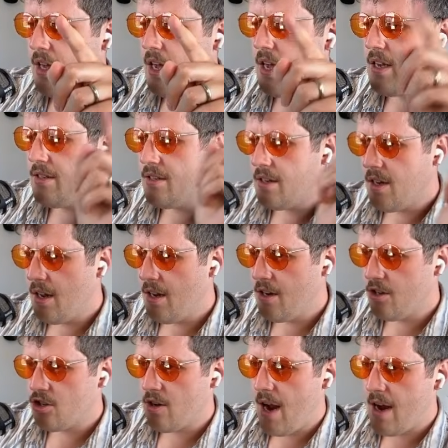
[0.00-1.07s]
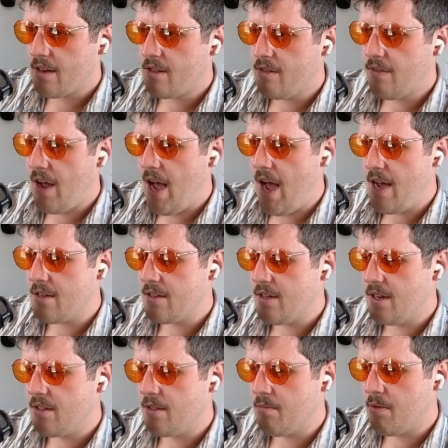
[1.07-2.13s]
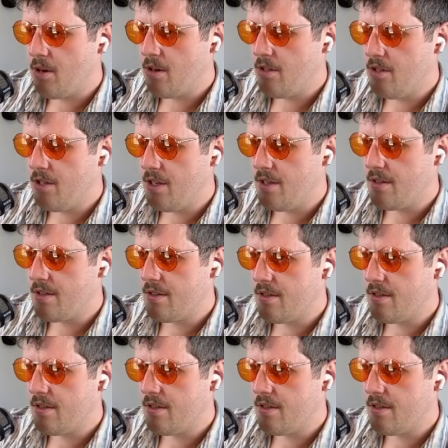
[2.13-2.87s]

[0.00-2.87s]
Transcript: isn't an attractive asset to purchase,